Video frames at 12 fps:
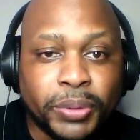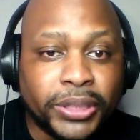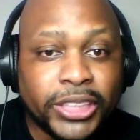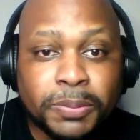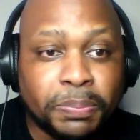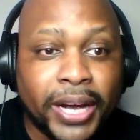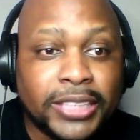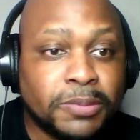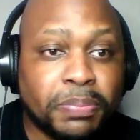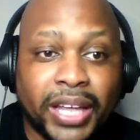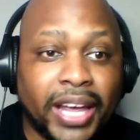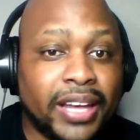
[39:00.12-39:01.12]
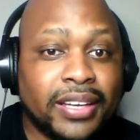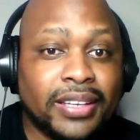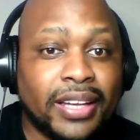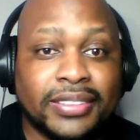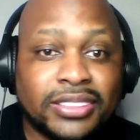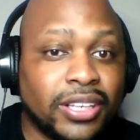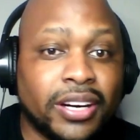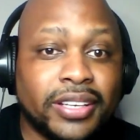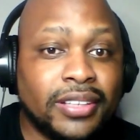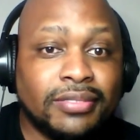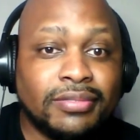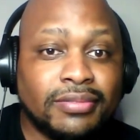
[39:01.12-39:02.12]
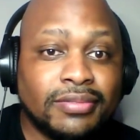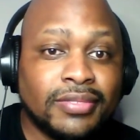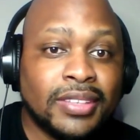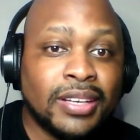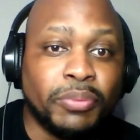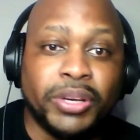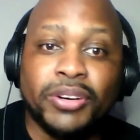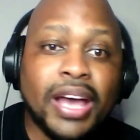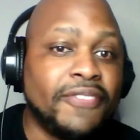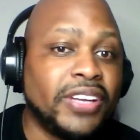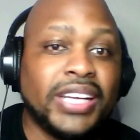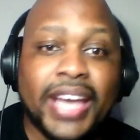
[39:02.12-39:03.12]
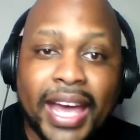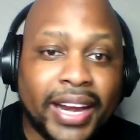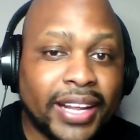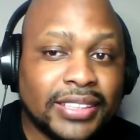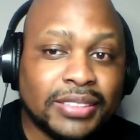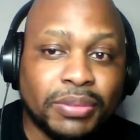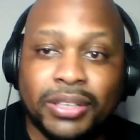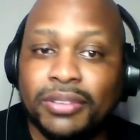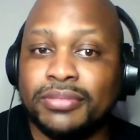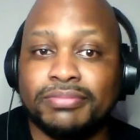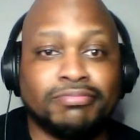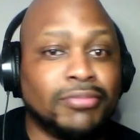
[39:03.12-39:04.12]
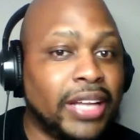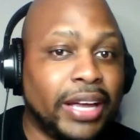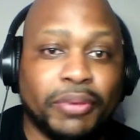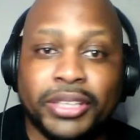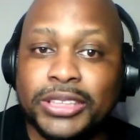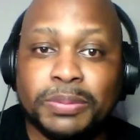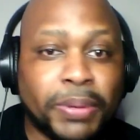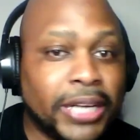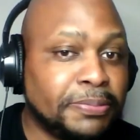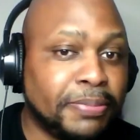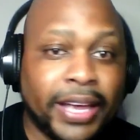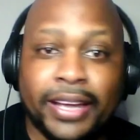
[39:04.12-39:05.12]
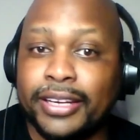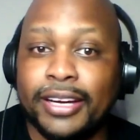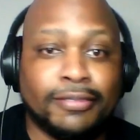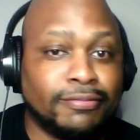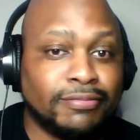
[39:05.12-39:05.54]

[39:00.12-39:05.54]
just pressed play and started. We don't have any edits. We just press play and go.